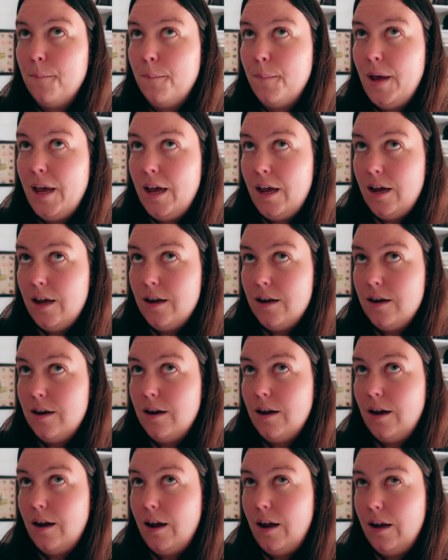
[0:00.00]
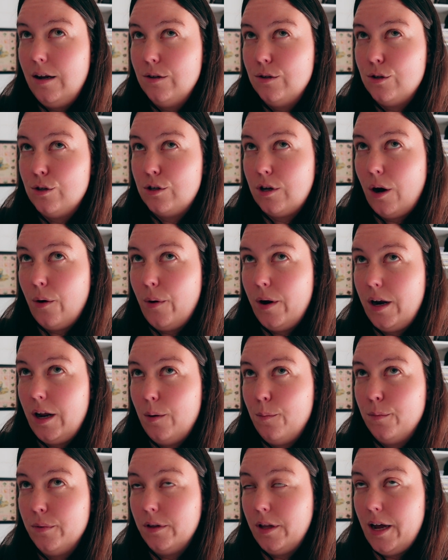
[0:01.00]
pin and sew it
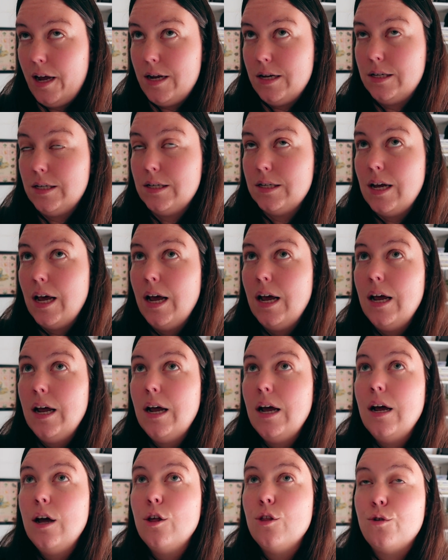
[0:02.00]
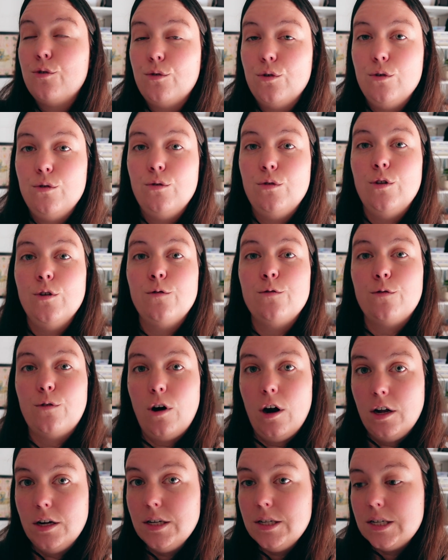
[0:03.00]
in place through the
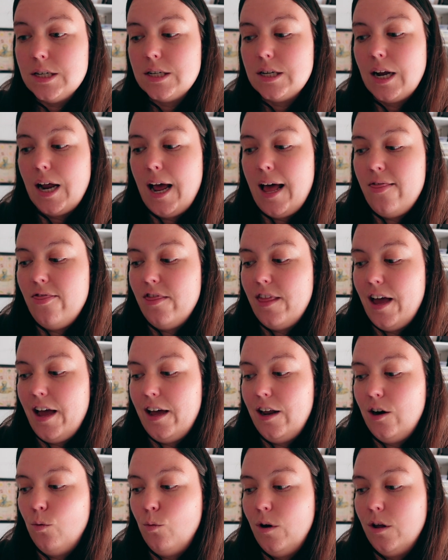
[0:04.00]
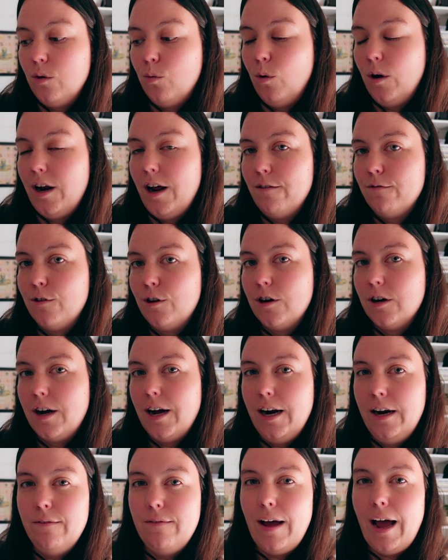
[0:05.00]
front, and then with whatever
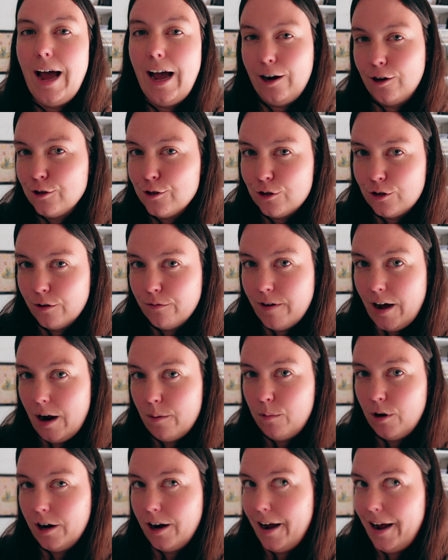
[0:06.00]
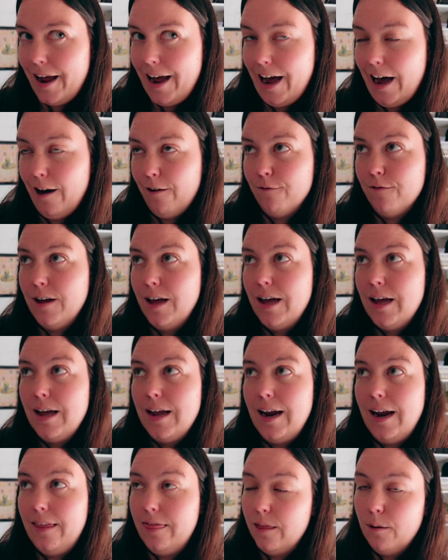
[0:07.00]
kind of extra fabric I have
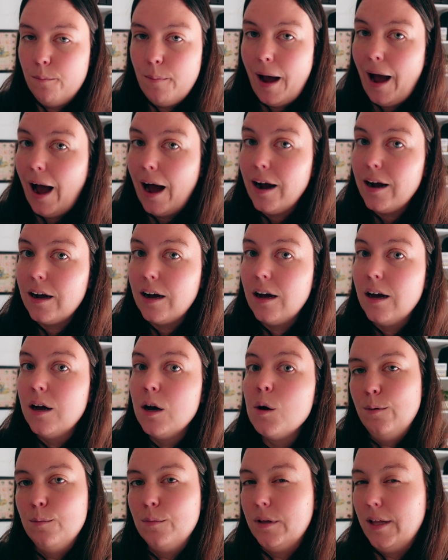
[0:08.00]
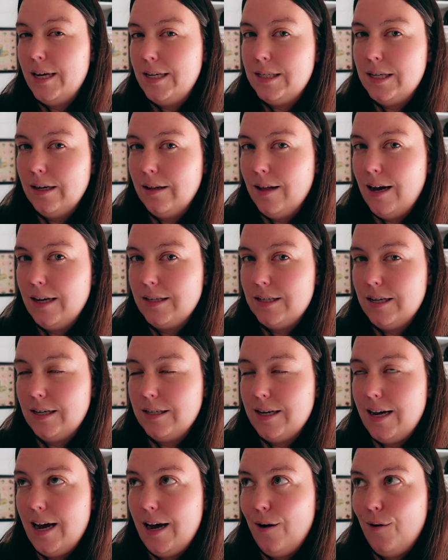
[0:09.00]
in the back, place an elastic
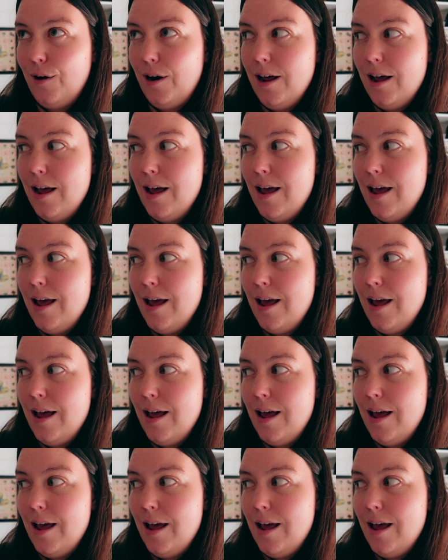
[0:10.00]
down